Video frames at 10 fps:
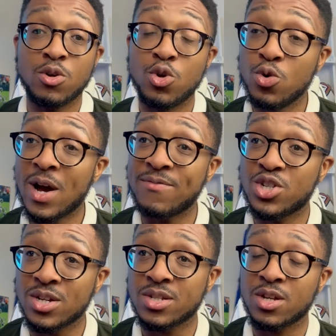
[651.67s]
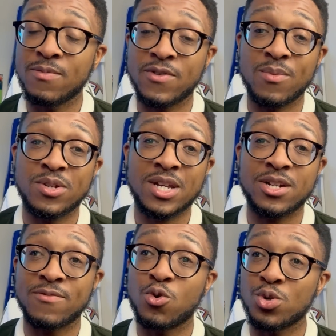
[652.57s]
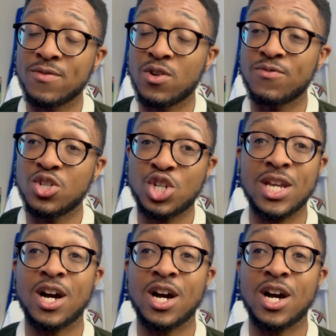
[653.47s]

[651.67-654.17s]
who have just confirmed the signing, of course, of Loftus-Cheek.